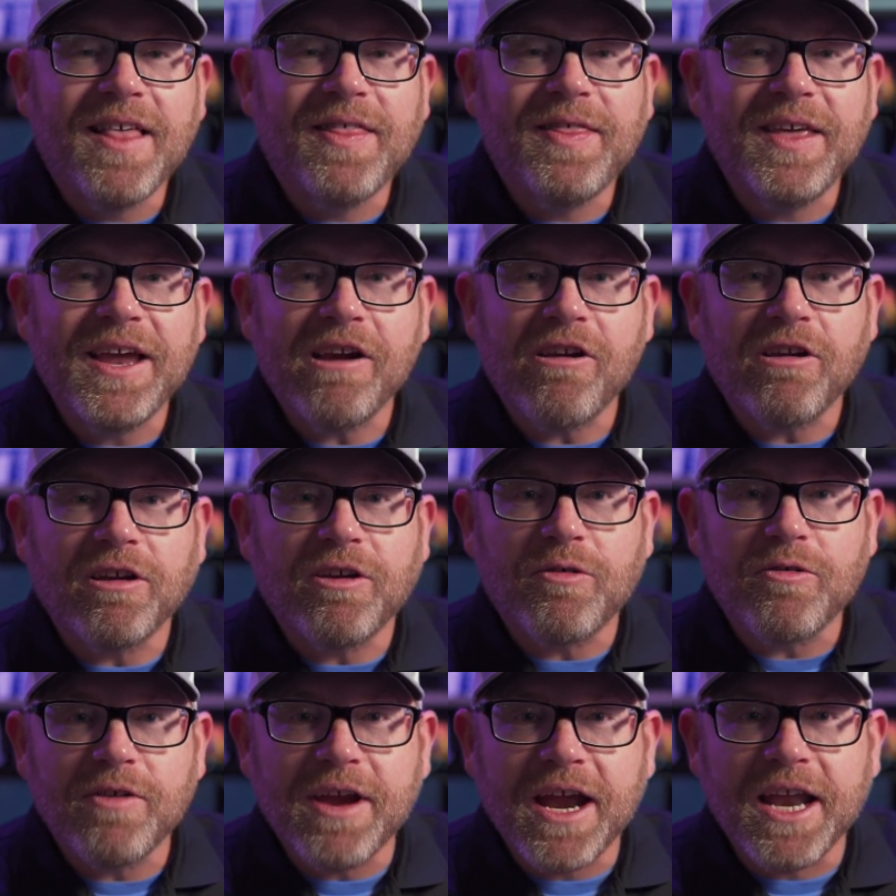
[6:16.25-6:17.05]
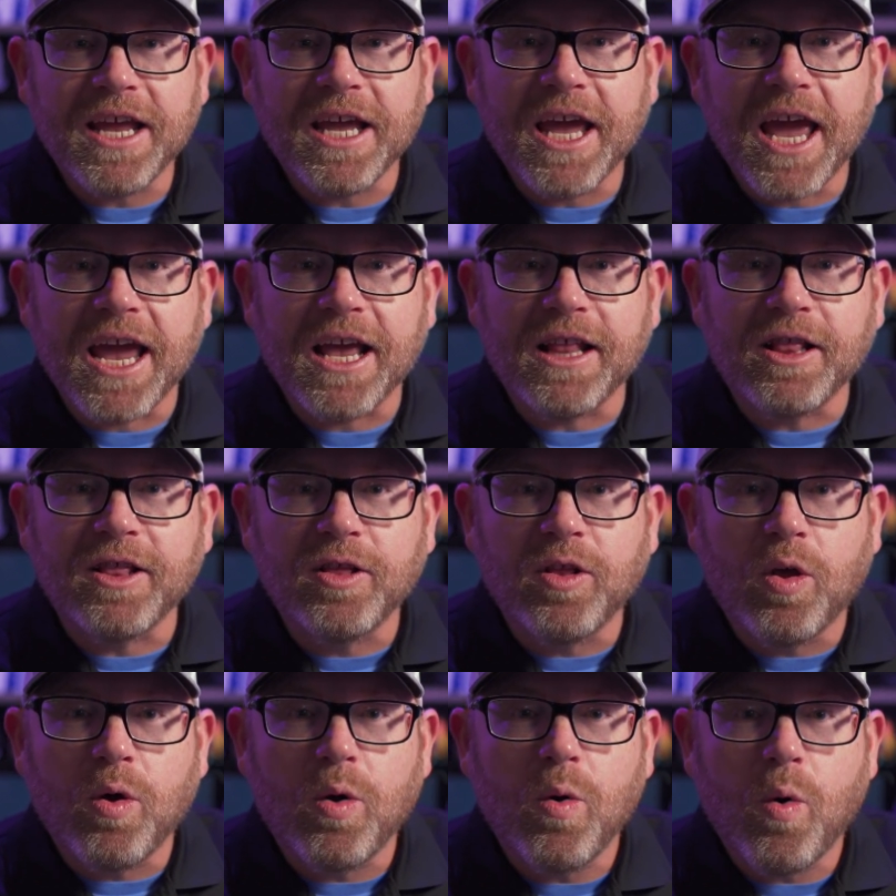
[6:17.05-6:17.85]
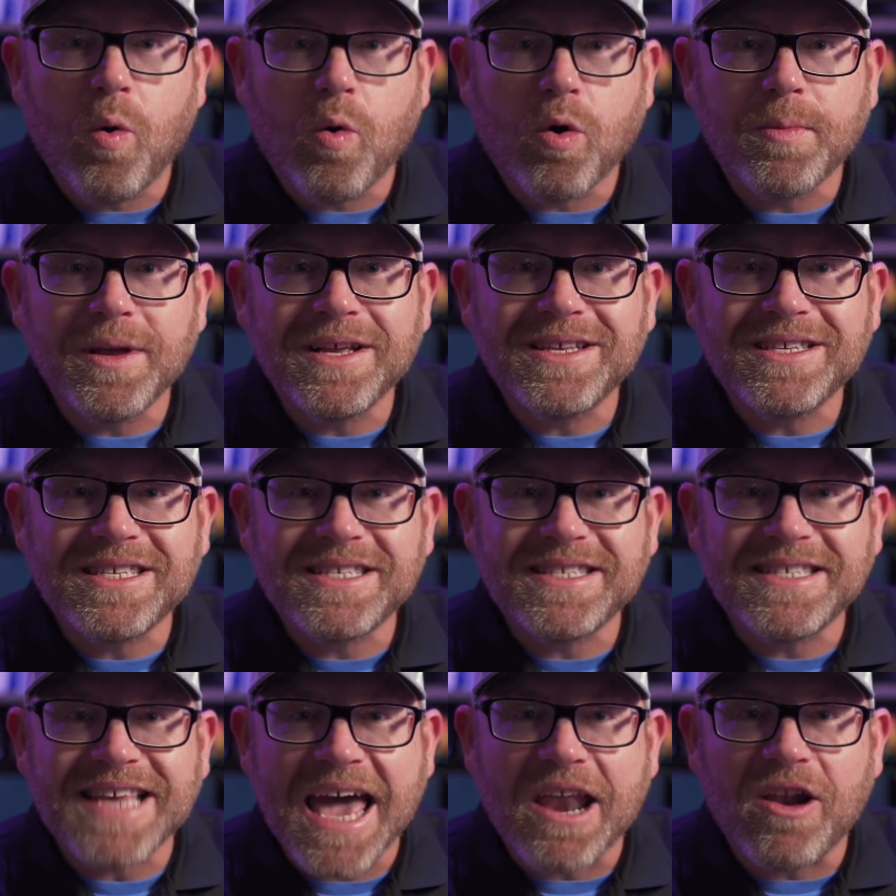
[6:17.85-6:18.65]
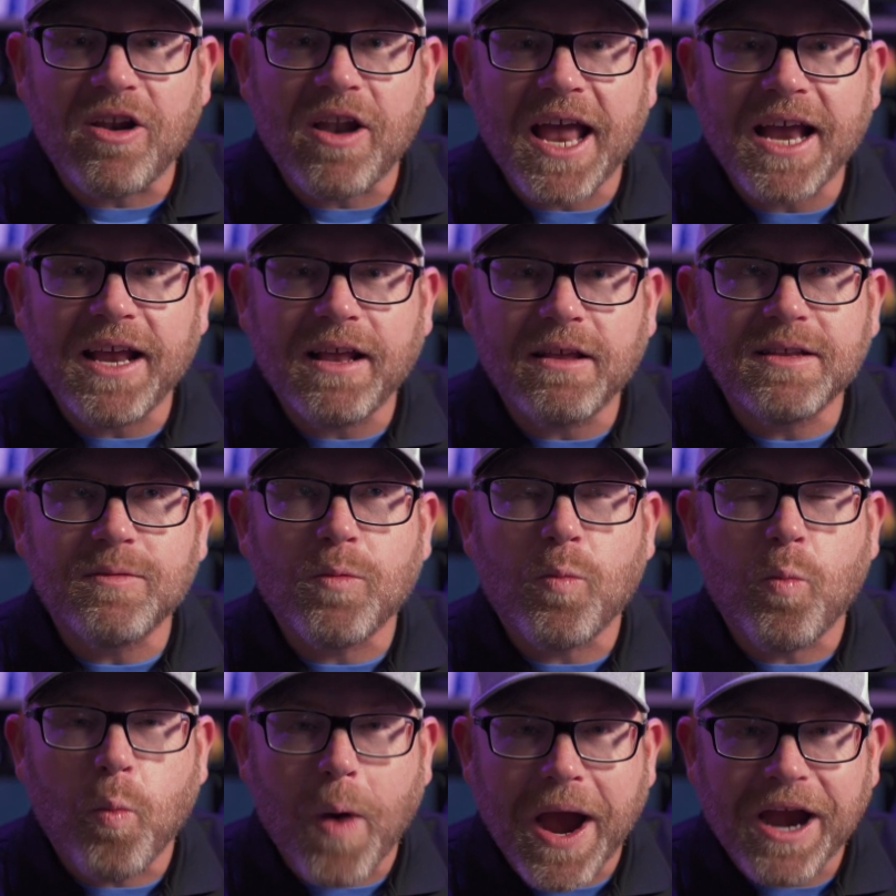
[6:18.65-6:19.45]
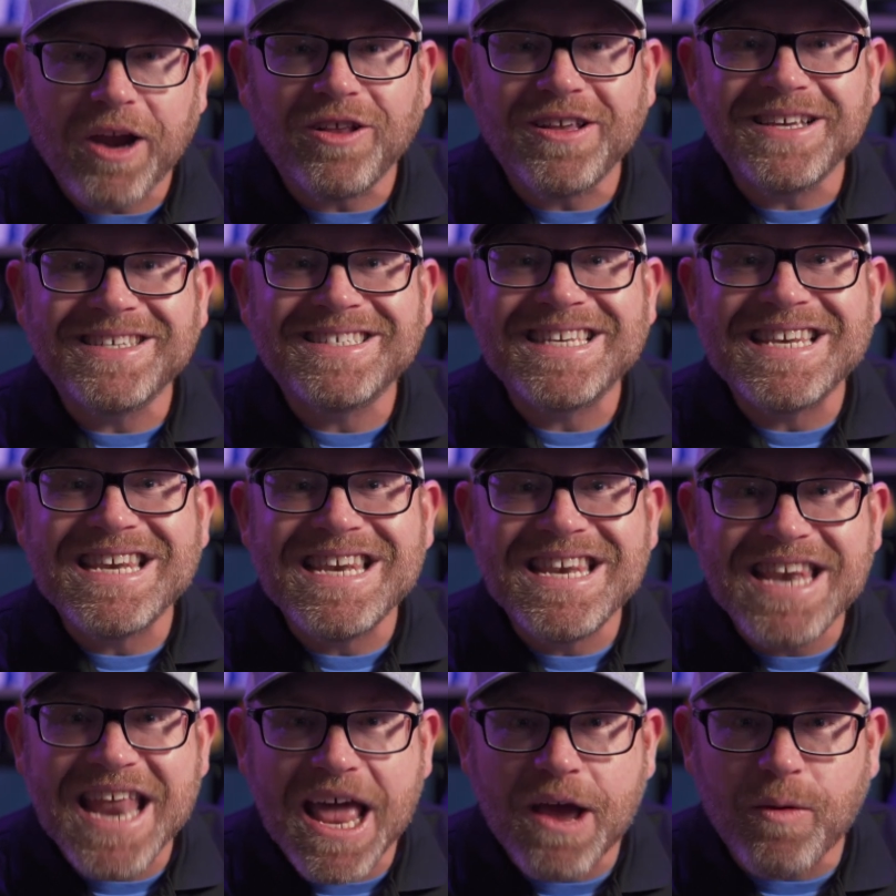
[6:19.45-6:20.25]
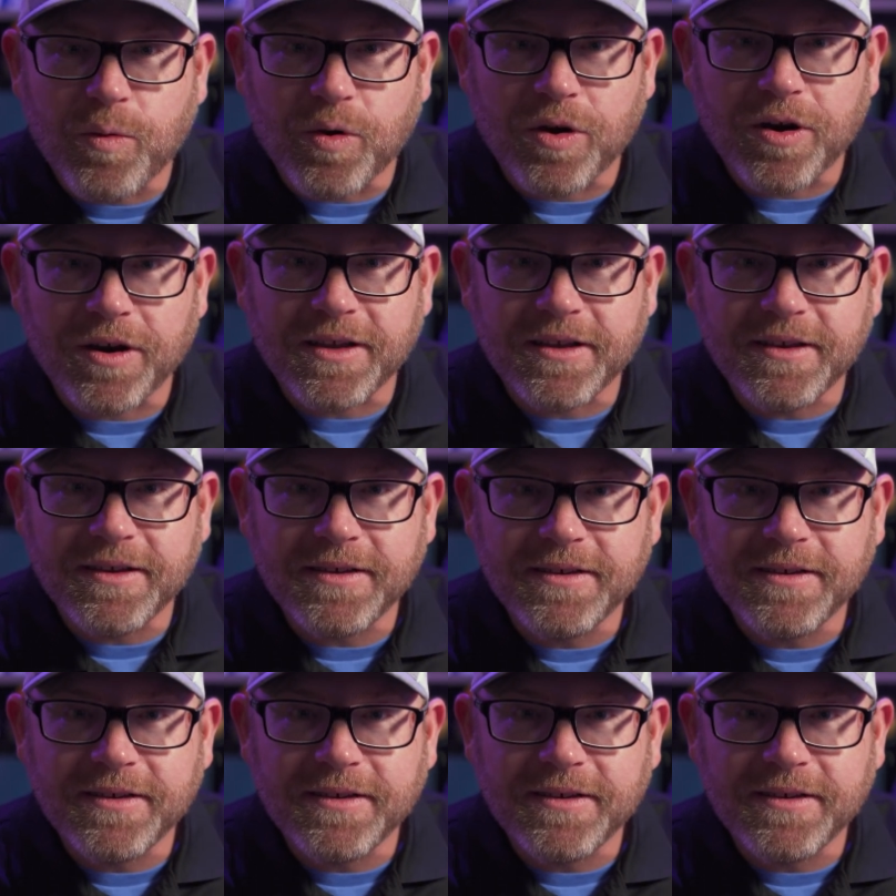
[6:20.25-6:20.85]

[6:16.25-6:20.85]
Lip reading: They are creating a low-orbit satellite wireless network